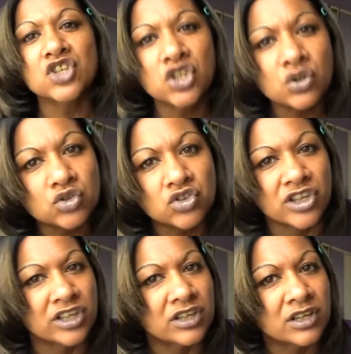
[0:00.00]
the
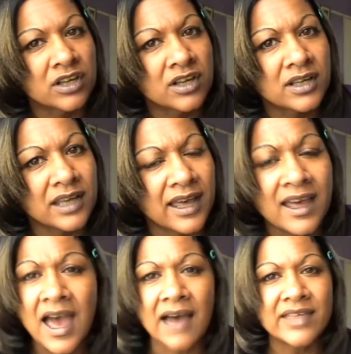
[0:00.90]
children?
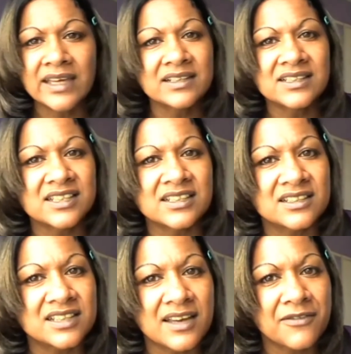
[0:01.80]
Yeah, have they
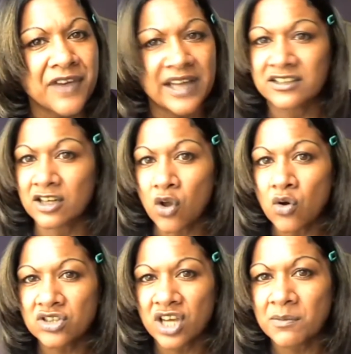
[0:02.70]
considered the effect, the
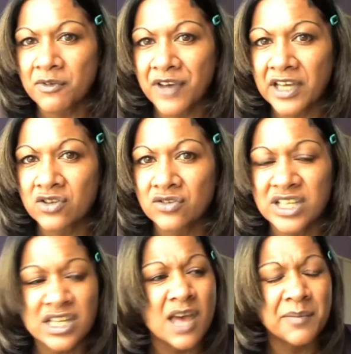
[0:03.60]
long-term effect on
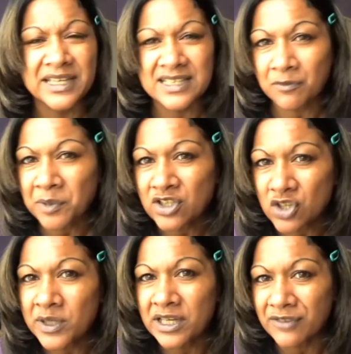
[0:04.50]
this? Because they've been
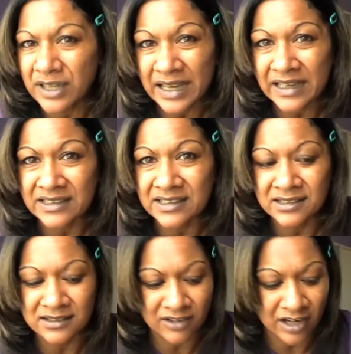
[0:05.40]
doing it for
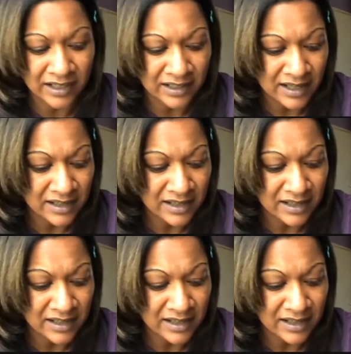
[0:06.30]
years, right?